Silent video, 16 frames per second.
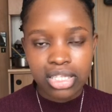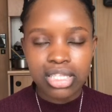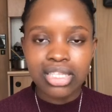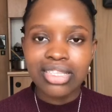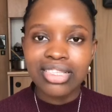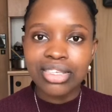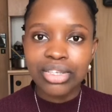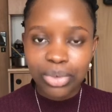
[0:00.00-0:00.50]

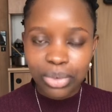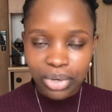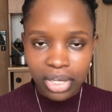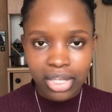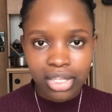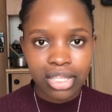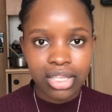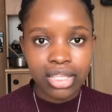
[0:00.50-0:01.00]
Still
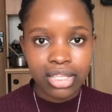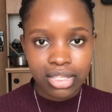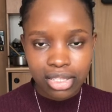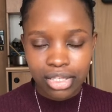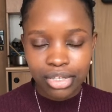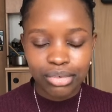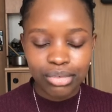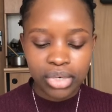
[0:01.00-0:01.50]
get this
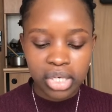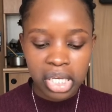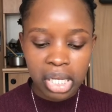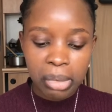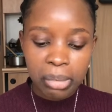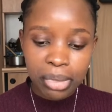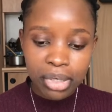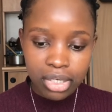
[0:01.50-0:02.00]

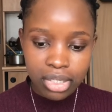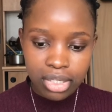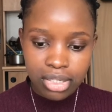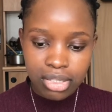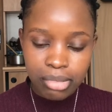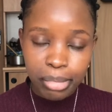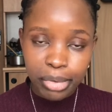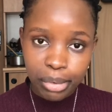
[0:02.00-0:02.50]
degree.
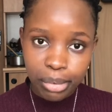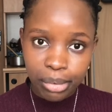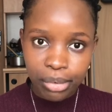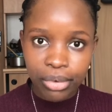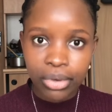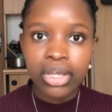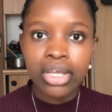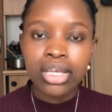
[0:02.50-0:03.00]
Please, be
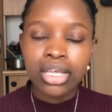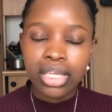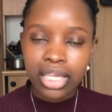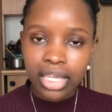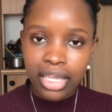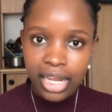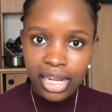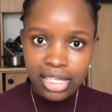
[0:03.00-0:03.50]
cool.
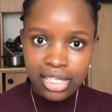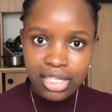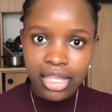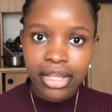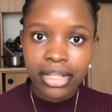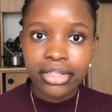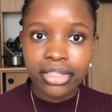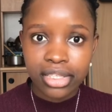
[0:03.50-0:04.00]
Get
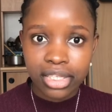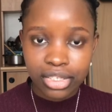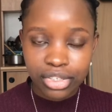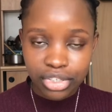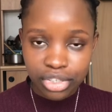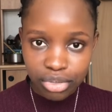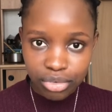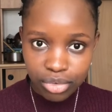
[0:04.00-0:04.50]
the
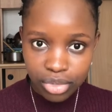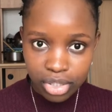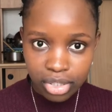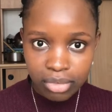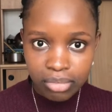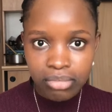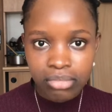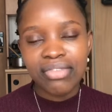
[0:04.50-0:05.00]

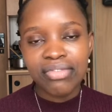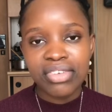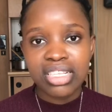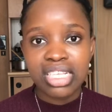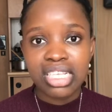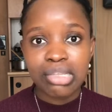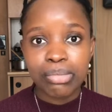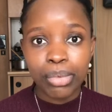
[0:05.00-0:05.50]
degree. If
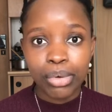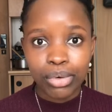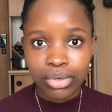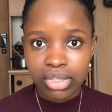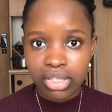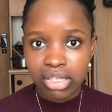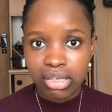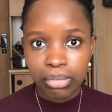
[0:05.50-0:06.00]
it is
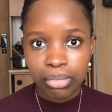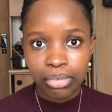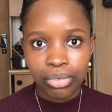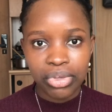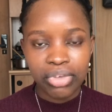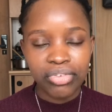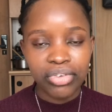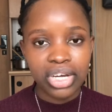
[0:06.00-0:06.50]

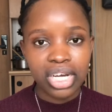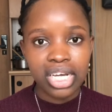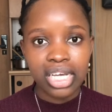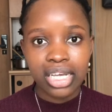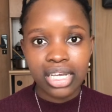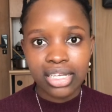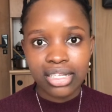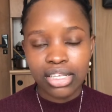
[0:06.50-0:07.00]
possible, if you
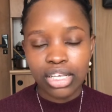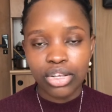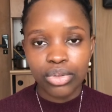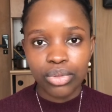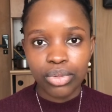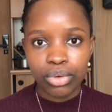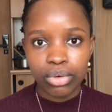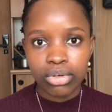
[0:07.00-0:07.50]
can get
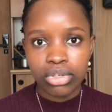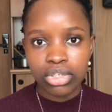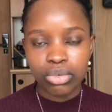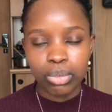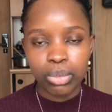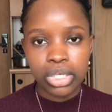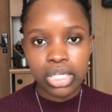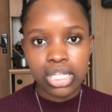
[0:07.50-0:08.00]
in
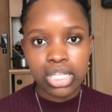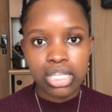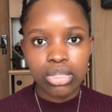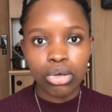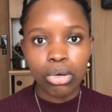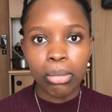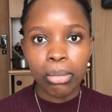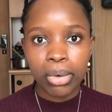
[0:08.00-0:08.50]
touch with
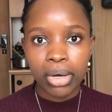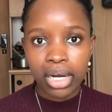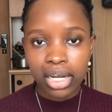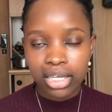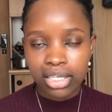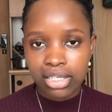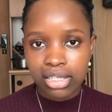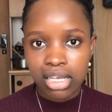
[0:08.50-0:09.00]
some
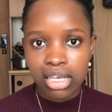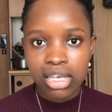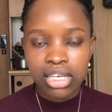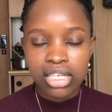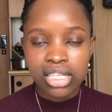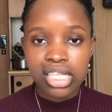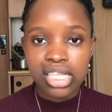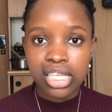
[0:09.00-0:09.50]
past
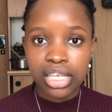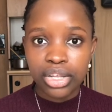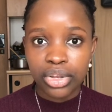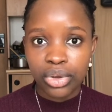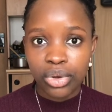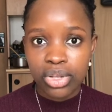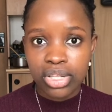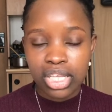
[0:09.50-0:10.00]

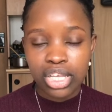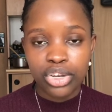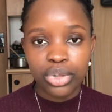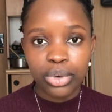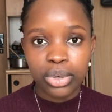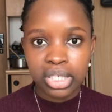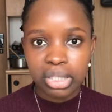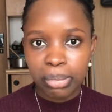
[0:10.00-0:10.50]
seniors in
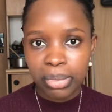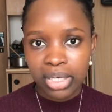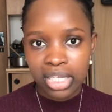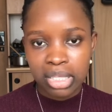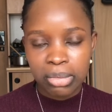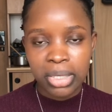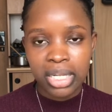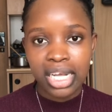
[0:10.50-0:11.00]
your
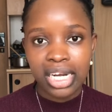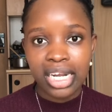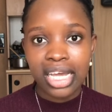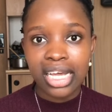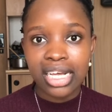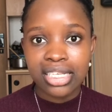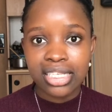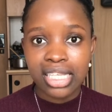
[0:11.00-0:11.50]
department and
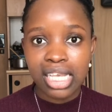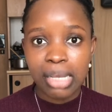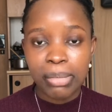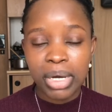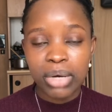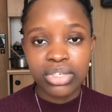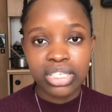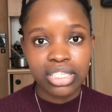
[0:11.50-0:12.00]
ask them
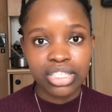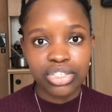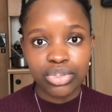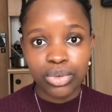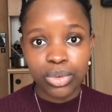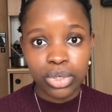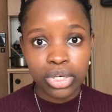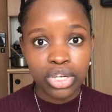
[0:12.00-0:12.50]
how it
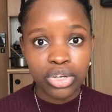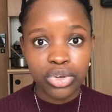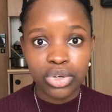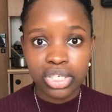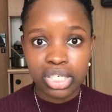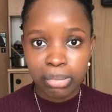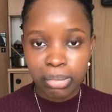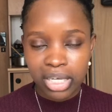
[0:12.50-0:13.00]
is done in
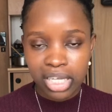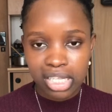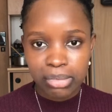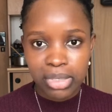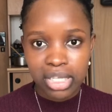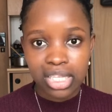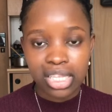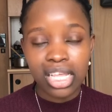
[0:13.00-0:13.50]
your
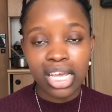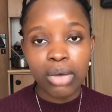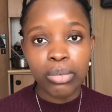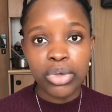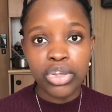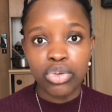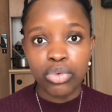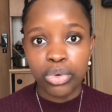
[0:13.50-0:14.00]
department, that
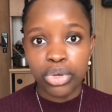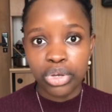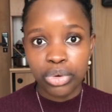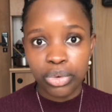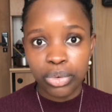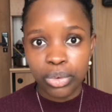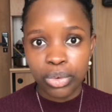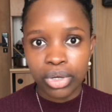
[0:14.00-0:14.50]
way you will
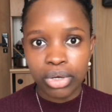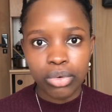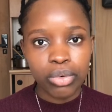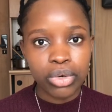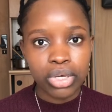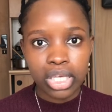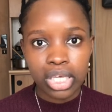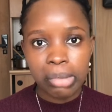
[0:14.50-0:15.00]
know,
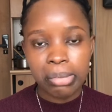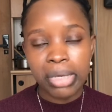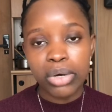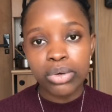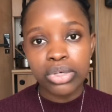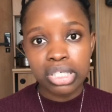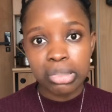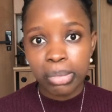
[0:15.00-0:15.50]
okay, my
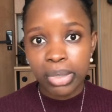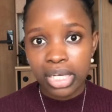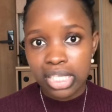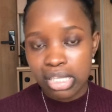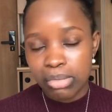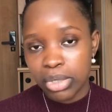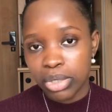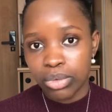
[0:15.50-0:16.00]
own
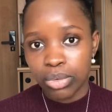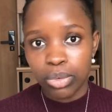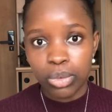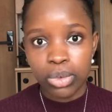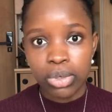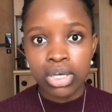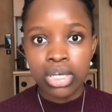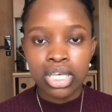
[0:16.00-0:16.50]
department
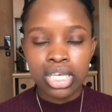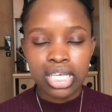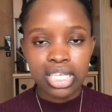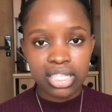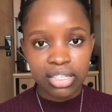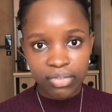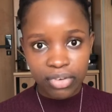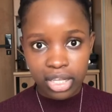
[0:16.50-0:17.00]
too
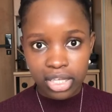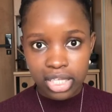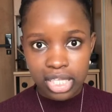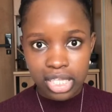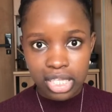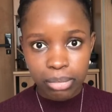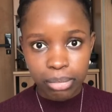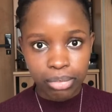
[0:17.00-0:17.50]
is
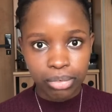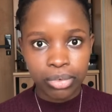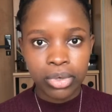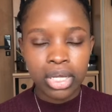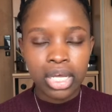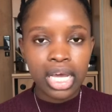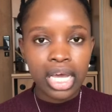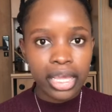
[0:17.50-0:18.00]
flexible.
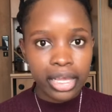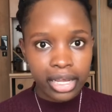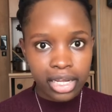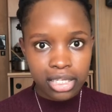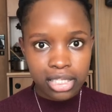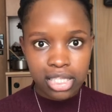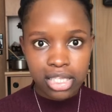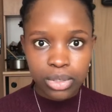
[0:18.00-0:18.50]
I
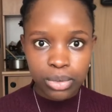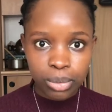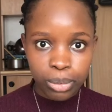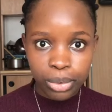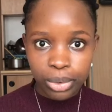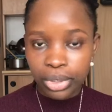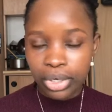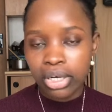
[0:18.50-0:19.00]
can still
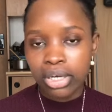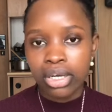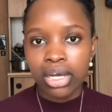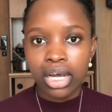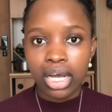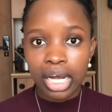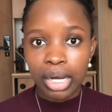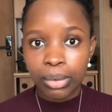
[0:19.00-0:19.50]
work
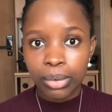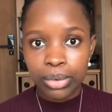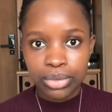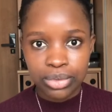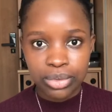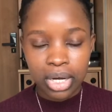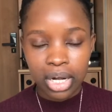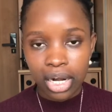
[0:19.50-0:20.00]
and go
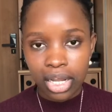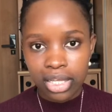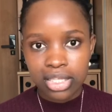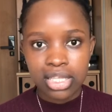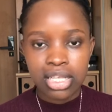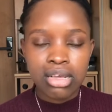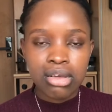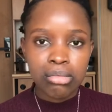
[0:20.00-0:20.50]
to
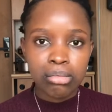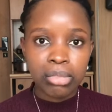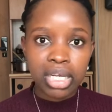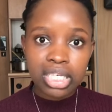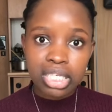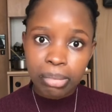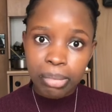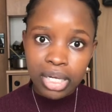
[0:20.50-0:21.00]
class.
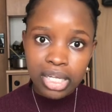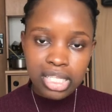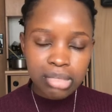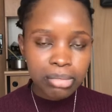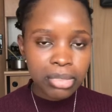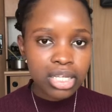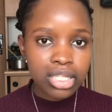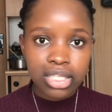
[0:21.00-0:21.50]
My
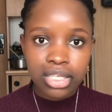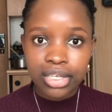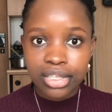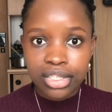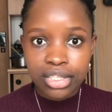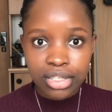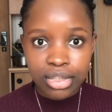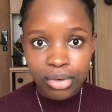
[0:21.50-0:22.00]
department,
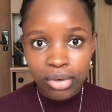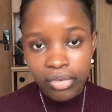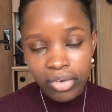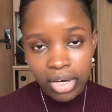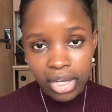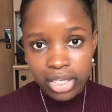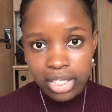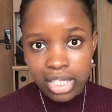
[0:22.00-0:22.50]
it is not
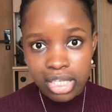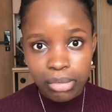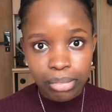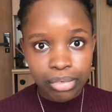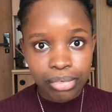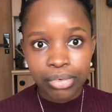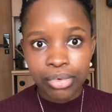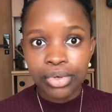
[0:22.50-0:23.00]

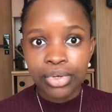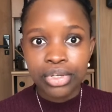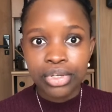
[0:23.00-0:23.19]
flexible.